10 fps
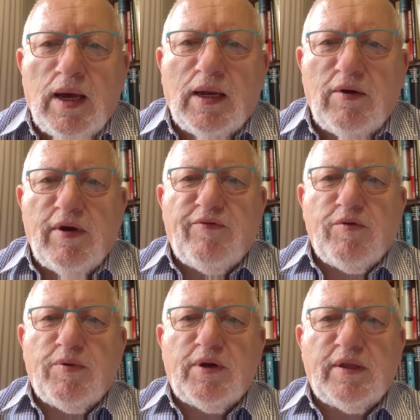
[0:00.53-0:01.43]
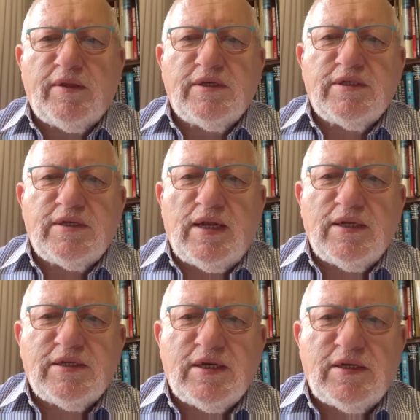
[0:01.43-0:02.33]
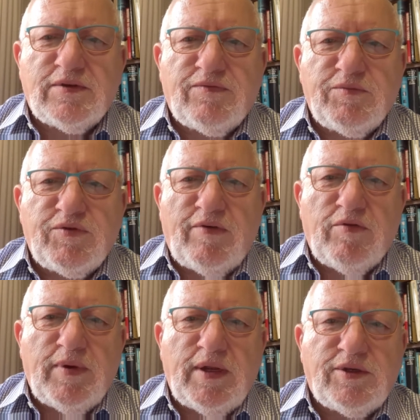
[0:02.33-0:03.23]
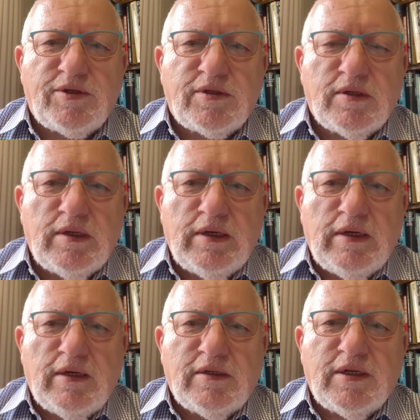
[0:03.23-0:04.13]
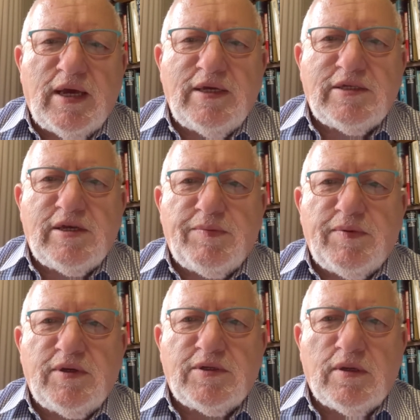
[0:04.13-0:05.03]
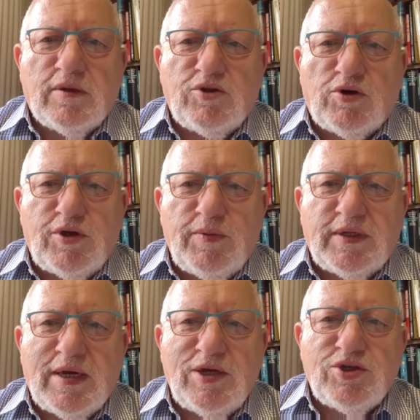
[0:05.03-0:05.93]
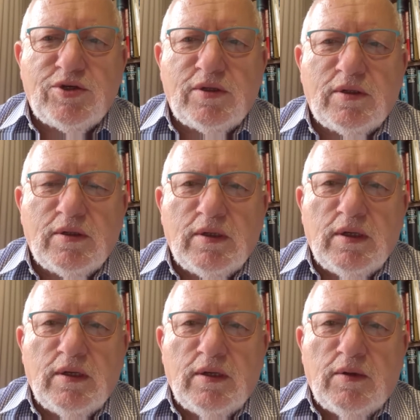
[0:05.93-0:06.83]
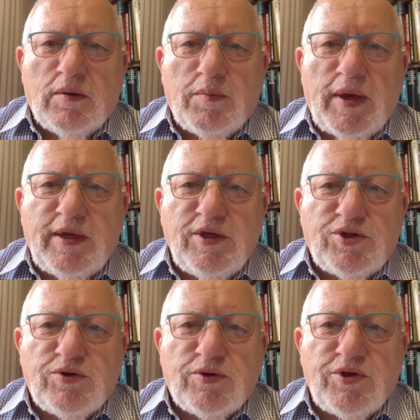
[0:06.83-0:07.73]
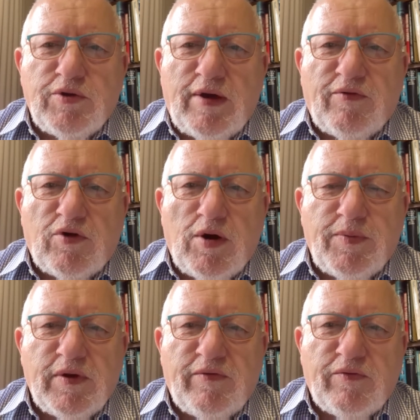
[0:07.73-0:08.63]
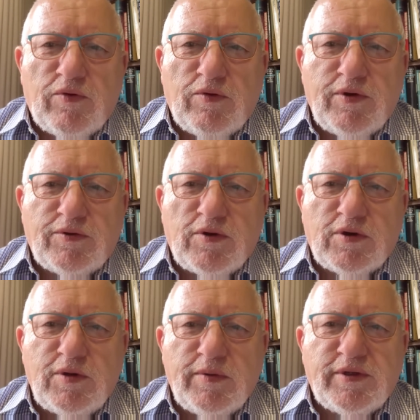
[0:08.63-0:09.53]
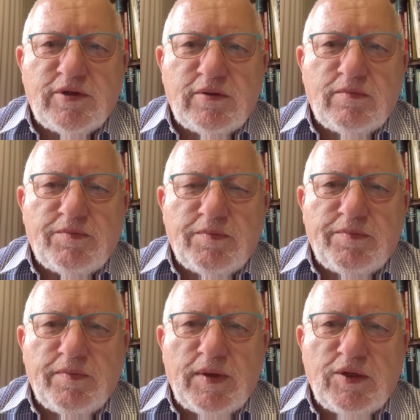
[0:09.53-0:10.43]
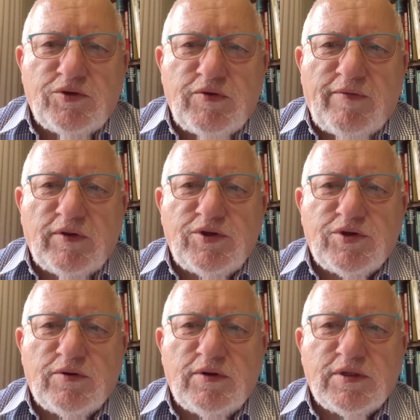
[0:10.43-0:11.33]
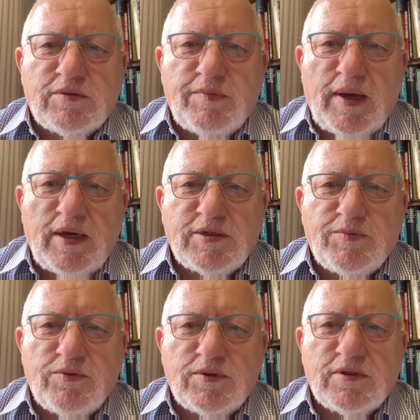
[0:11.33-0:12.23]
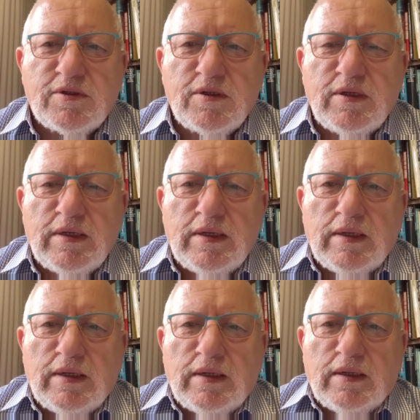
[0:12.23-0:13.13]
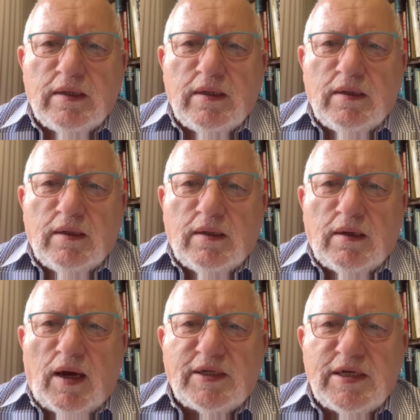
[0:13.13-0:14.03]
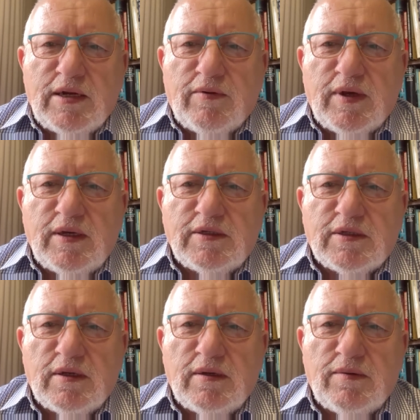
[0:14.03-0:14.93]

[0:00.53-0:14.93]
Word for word: Hello everybody, this is Alan Suss from Travel Managers. Today's tip is documentation. Making sure that you have a copy of all your documents, your travel insurance, passports, itineraries,